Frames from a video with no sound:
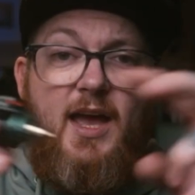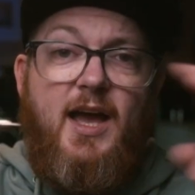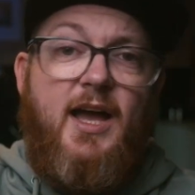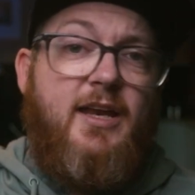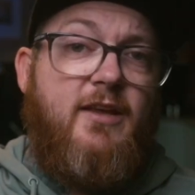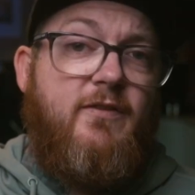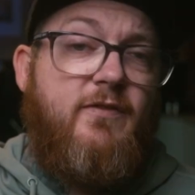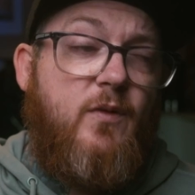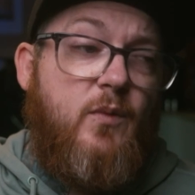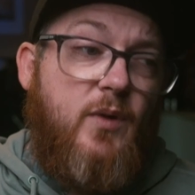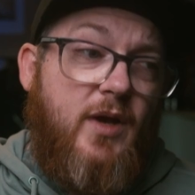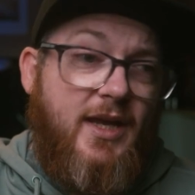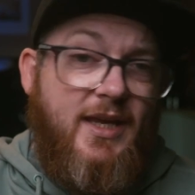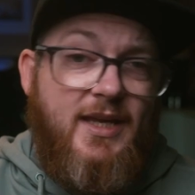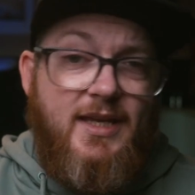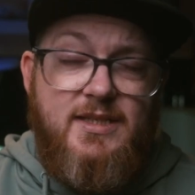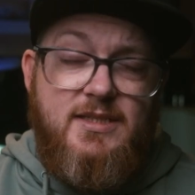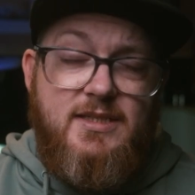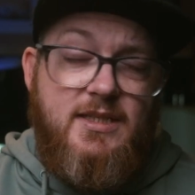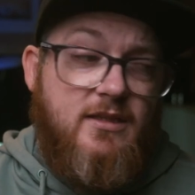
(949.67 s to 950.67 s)
And if it were
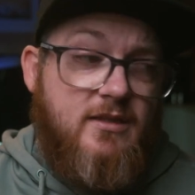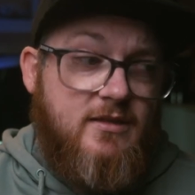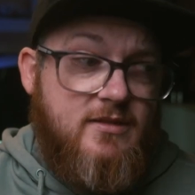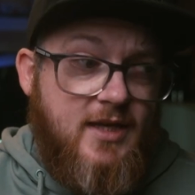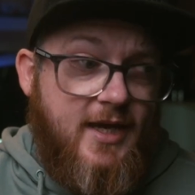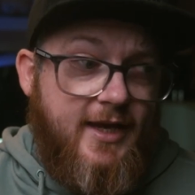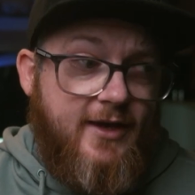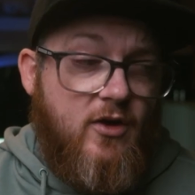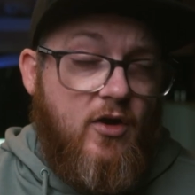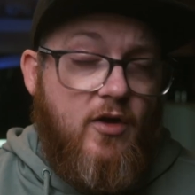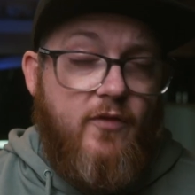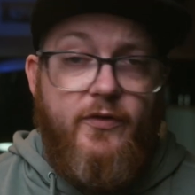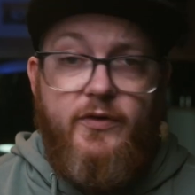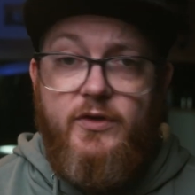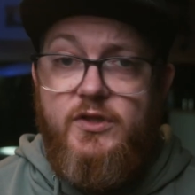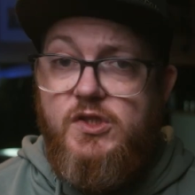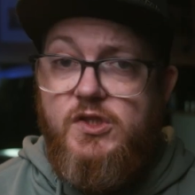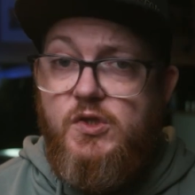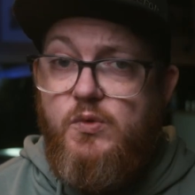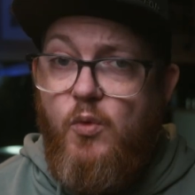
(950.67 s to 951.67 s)
easy to take off
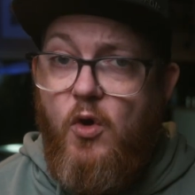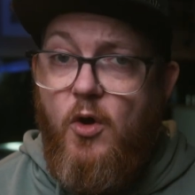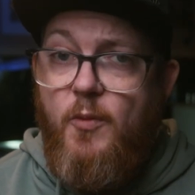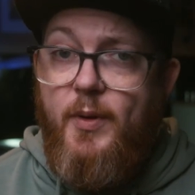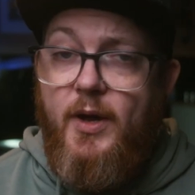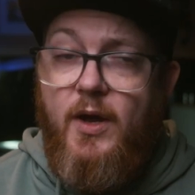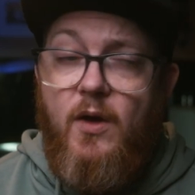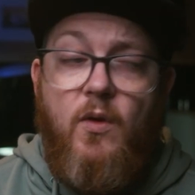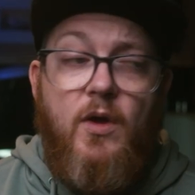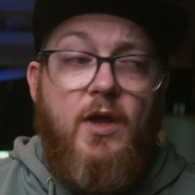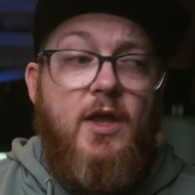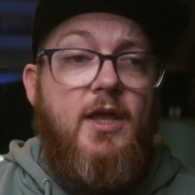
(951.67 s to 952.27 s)
and swap out,